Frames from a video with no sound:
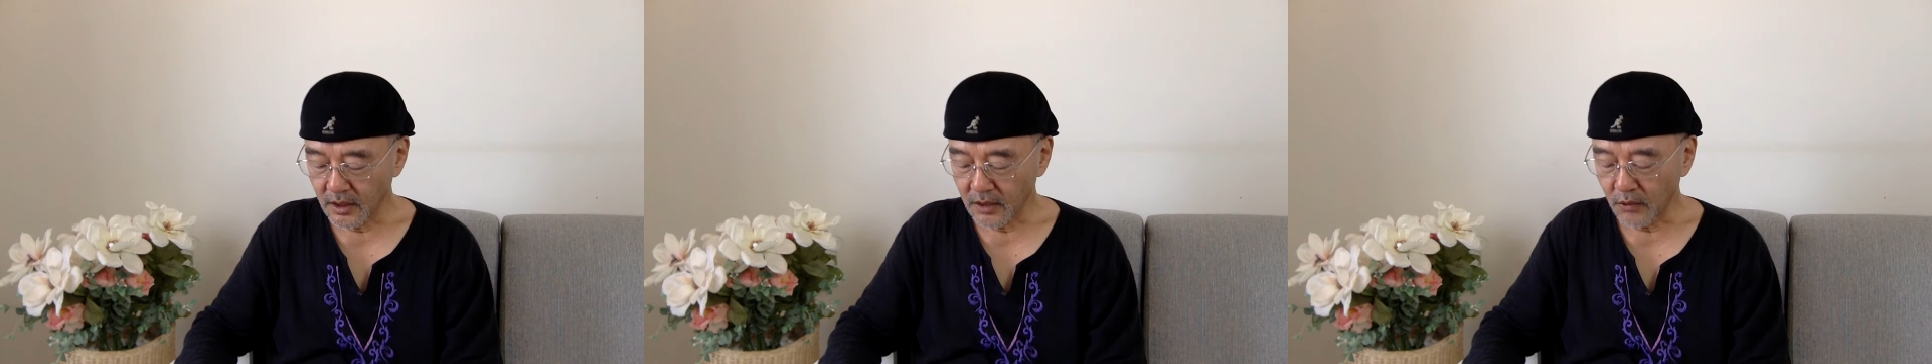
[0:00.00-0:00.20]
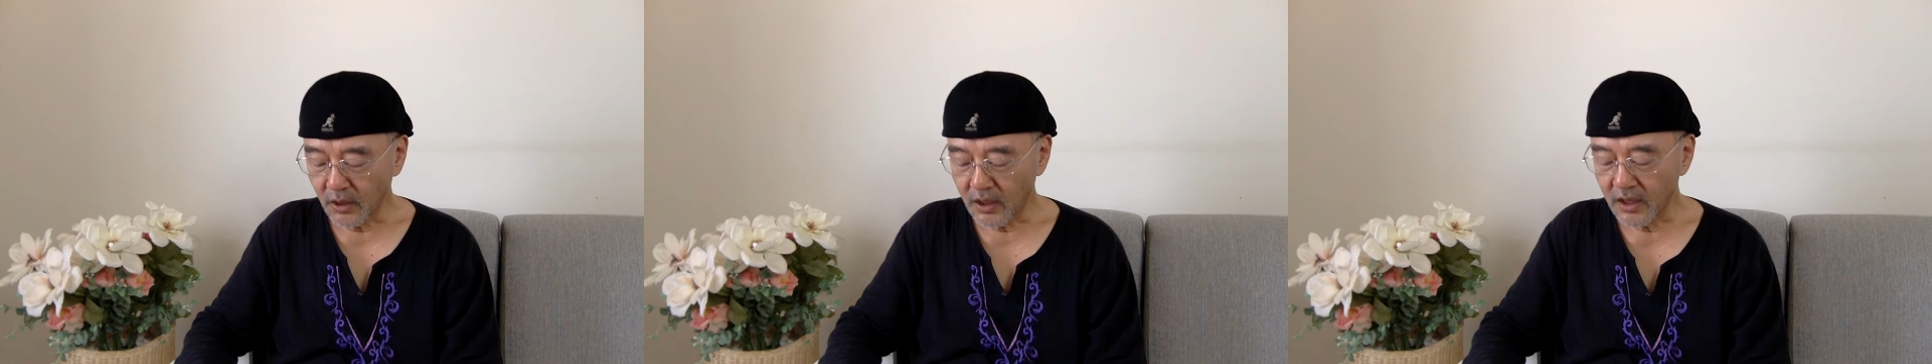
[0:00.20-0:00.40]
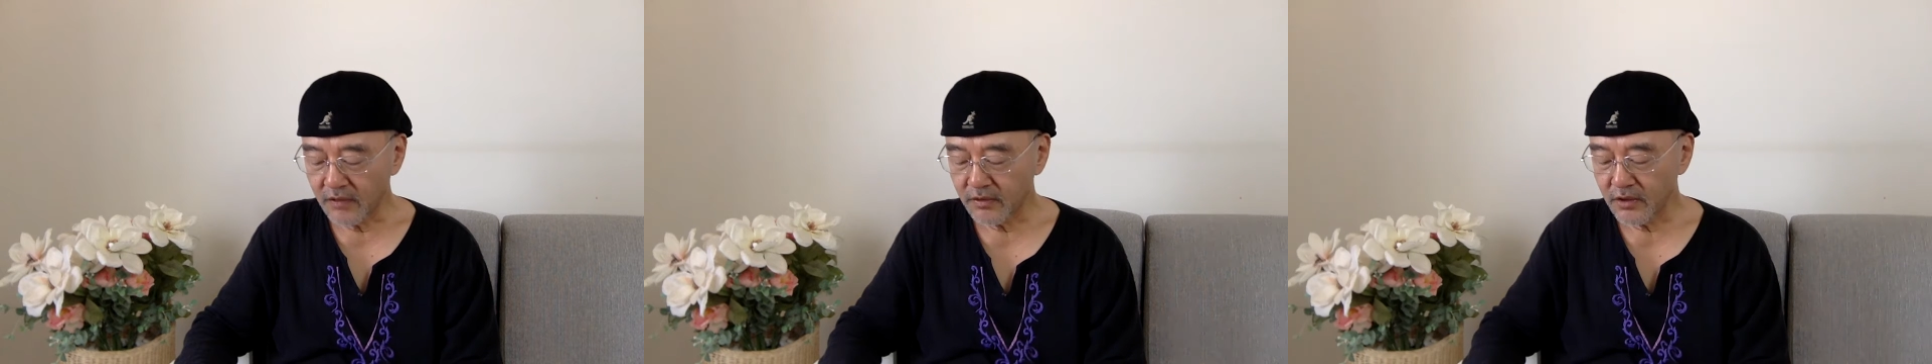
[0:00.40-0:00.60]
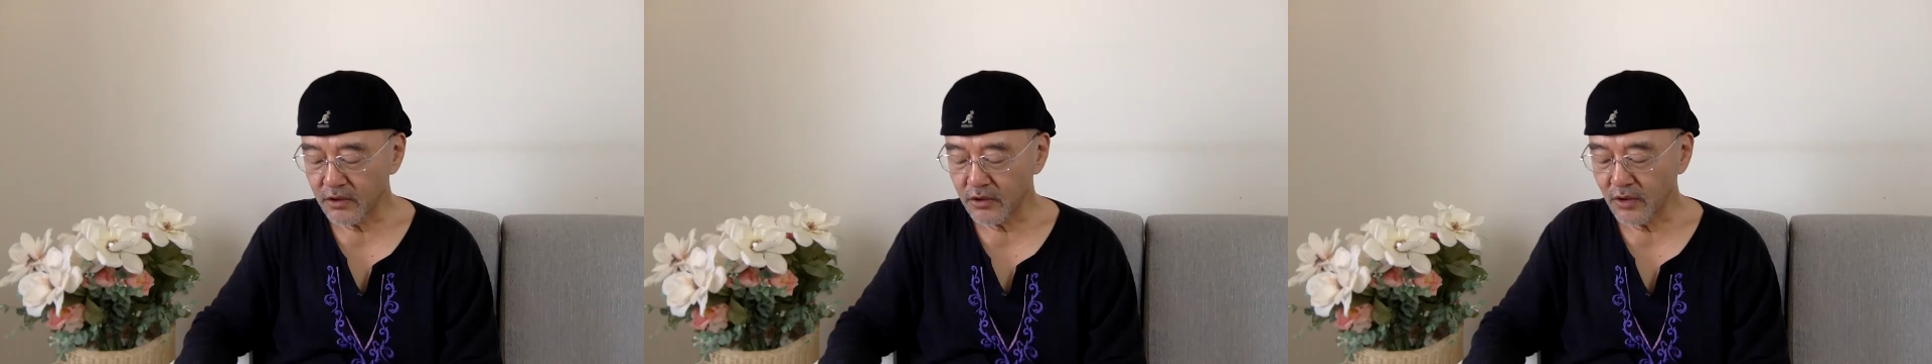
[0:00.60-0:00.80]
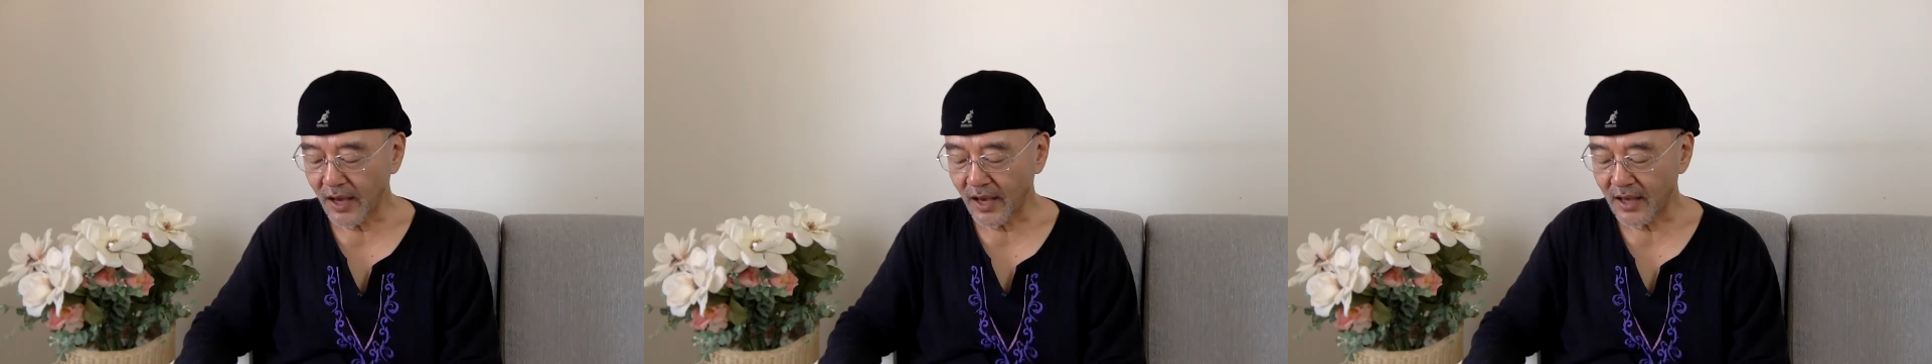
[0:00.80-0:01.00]
And whatever
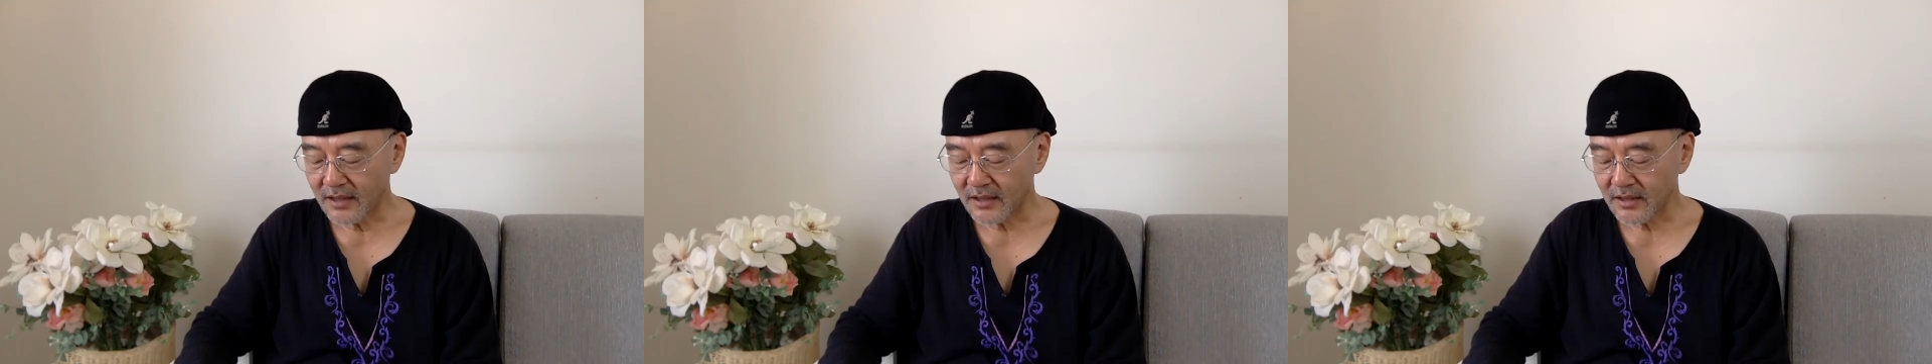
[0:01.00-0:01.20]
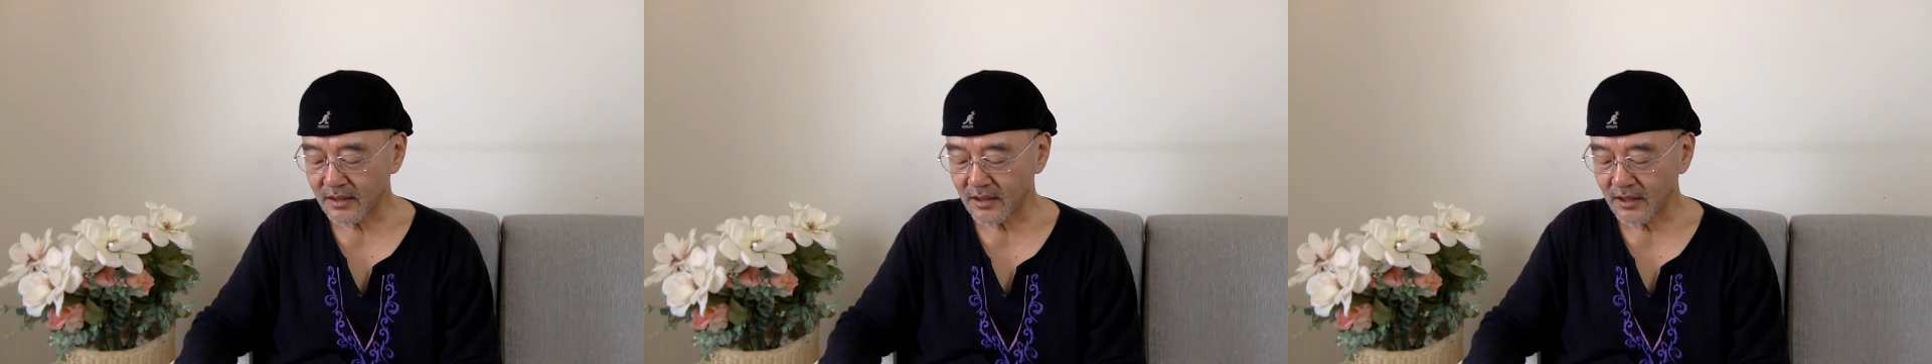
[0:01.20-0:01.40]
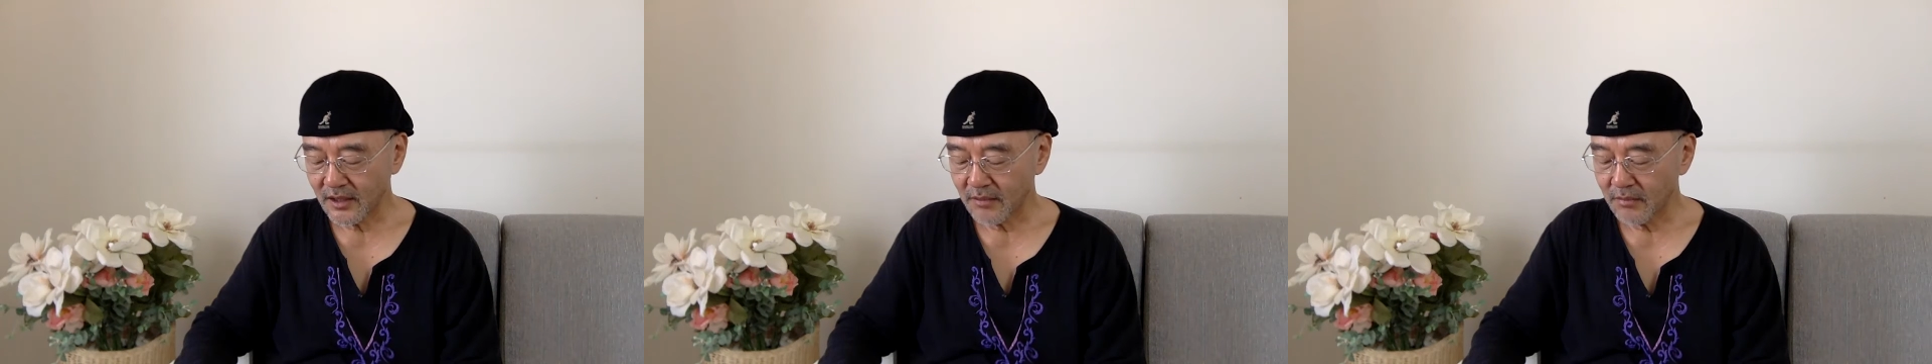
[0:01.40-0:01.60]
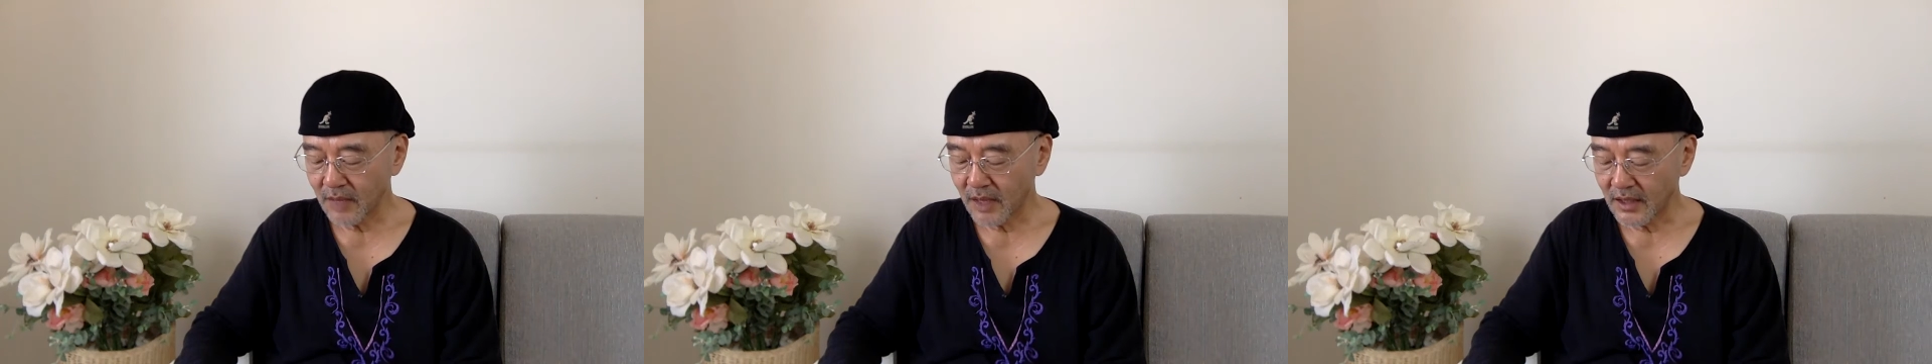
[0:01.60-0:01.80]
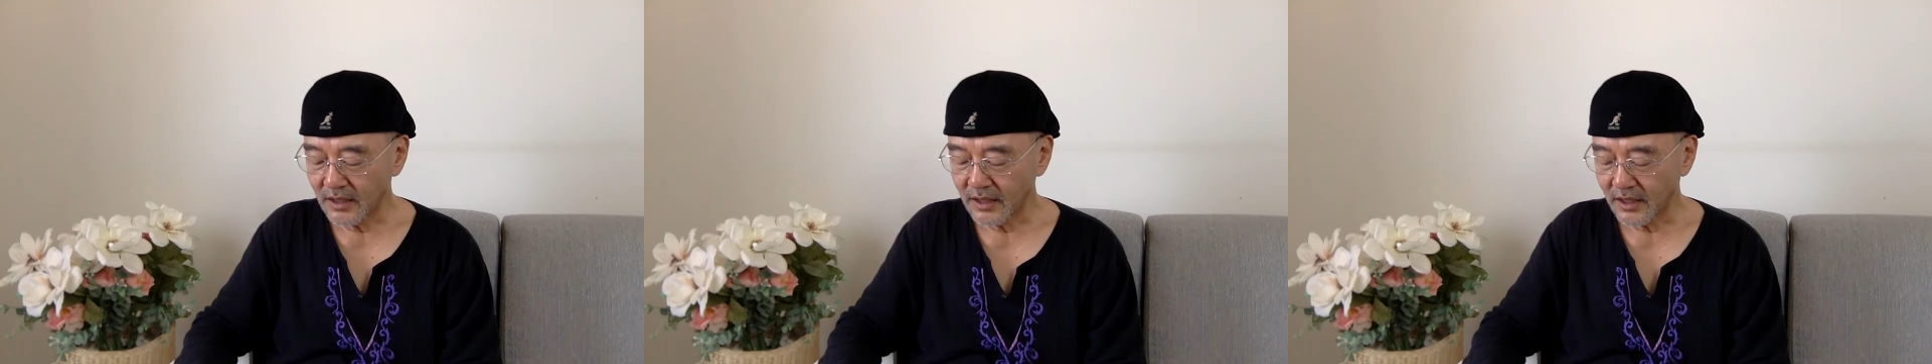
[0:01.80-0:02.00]
you ask in
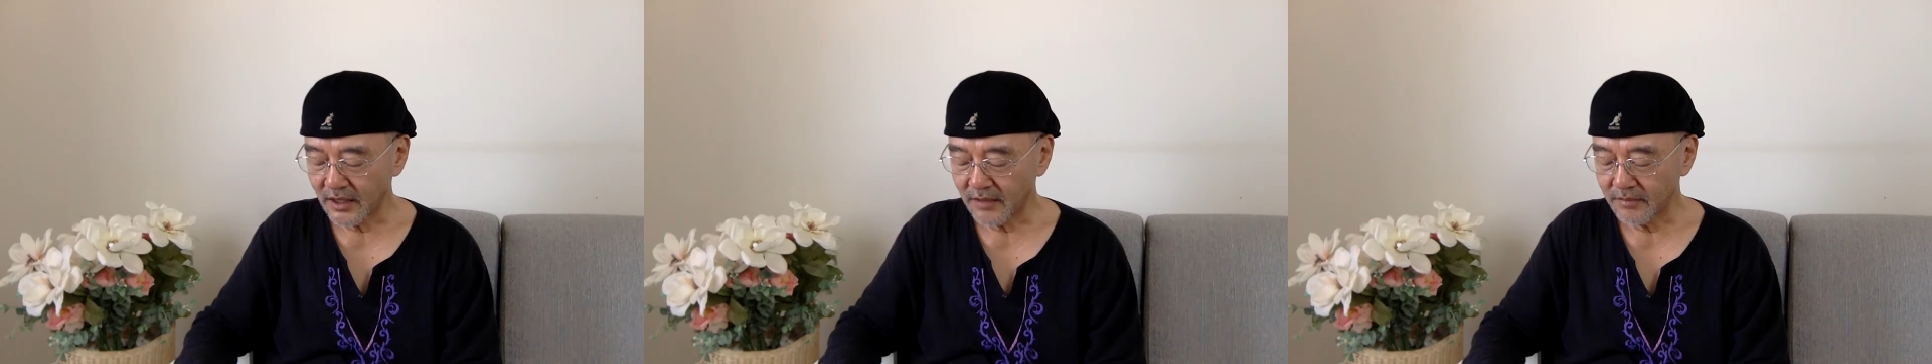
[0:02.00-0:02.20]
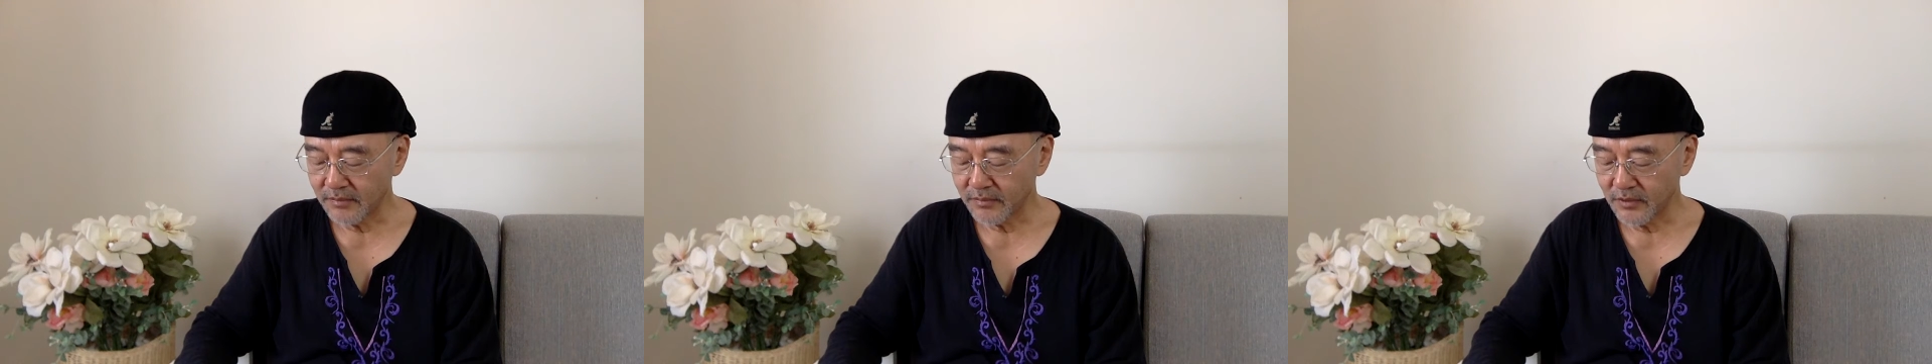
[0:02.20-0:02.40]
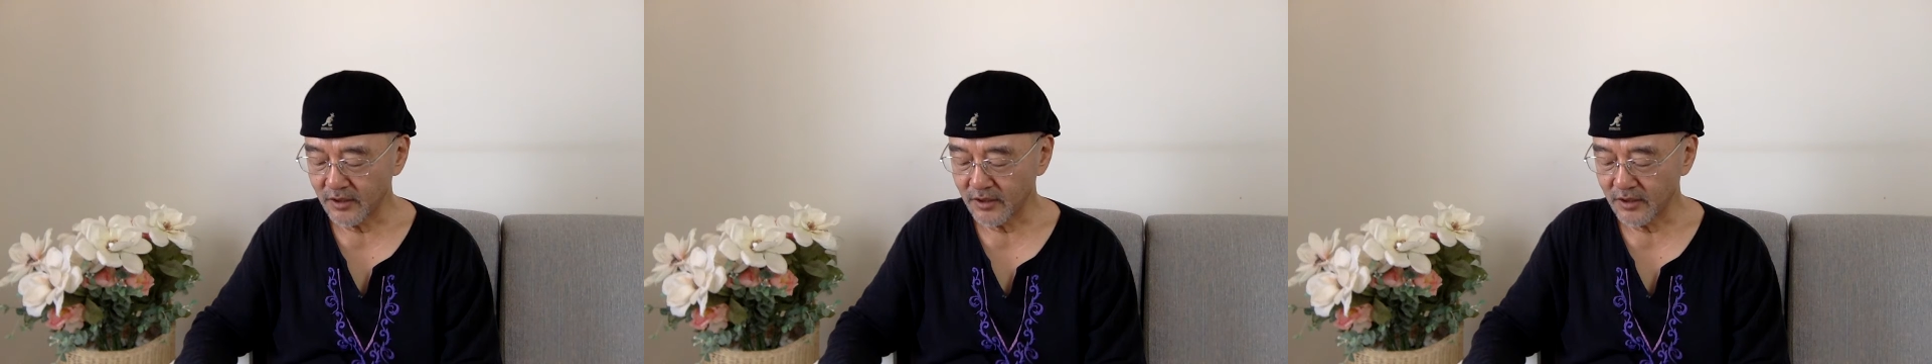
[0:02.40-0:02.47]
my name,